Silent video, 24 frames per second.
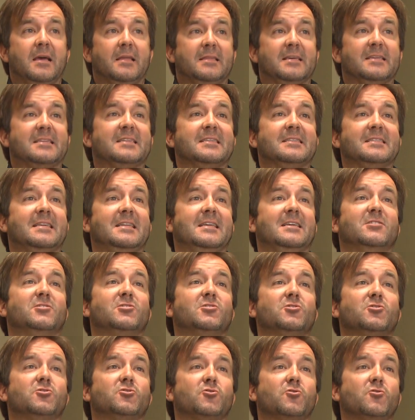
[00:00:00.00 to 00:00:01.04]
This is an
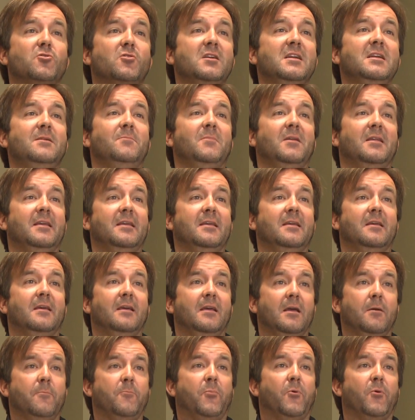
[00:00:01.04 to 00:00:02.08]
extremely
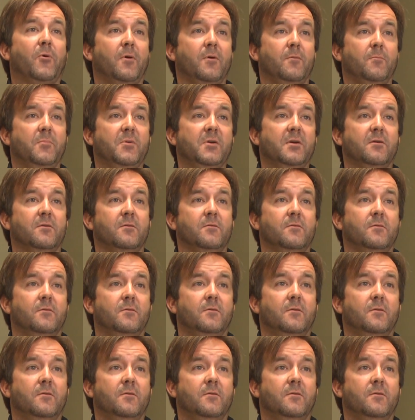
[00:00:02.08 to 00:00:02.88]
important bill,